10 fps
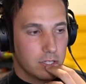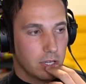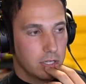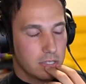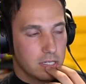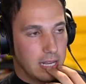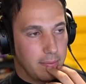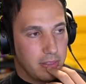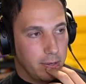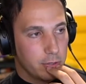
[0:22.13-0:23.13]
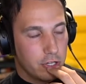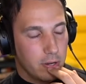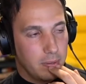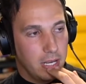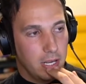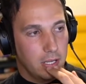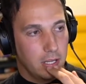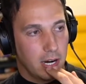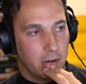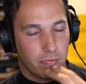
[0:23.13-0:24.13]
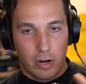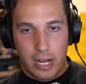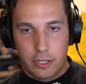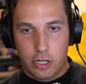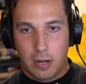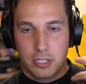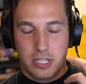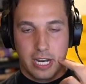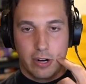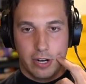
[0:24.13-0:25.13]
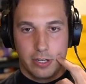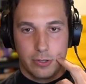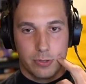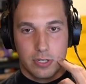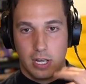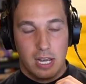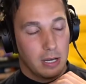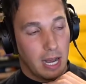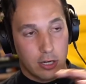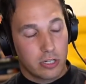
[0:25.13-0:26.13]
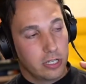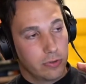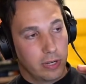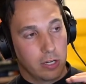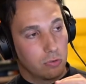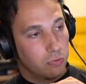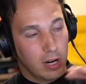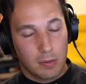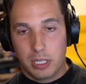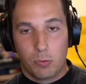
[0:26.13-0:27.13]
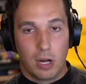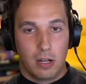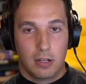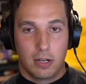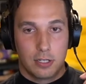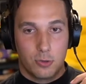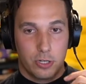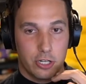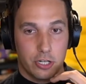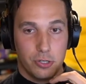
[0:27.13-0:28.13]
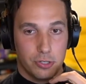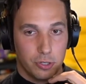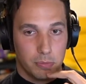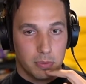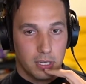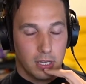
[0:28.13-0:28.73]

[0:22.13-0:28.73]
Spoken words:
So it's the same thing with Jimmy. I had a friend, Jobless Garrett, who's actually doing incredibly well on Twitch and YouTube,